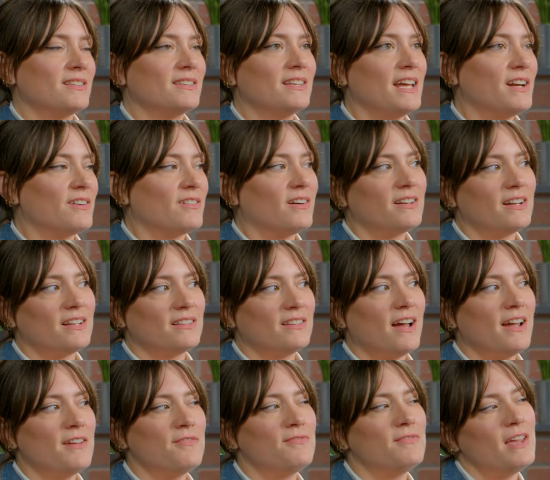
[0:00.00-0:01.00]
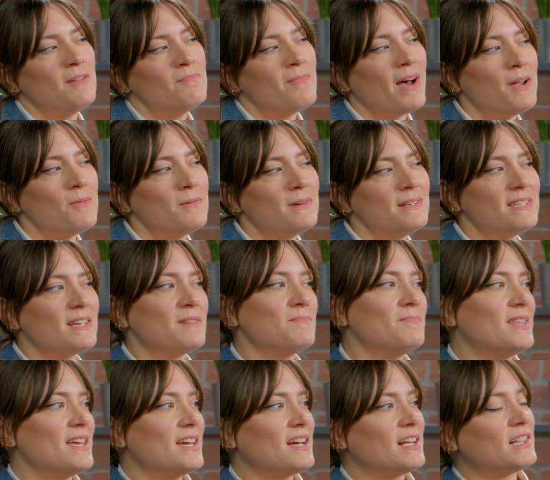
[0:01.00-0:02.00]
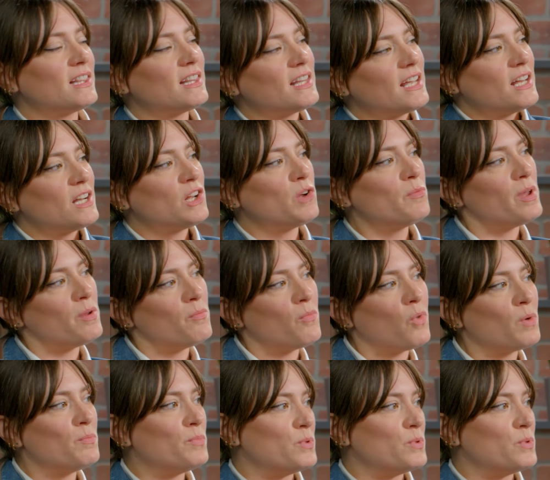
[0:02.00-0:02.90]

later on in life, they might want something a little bit more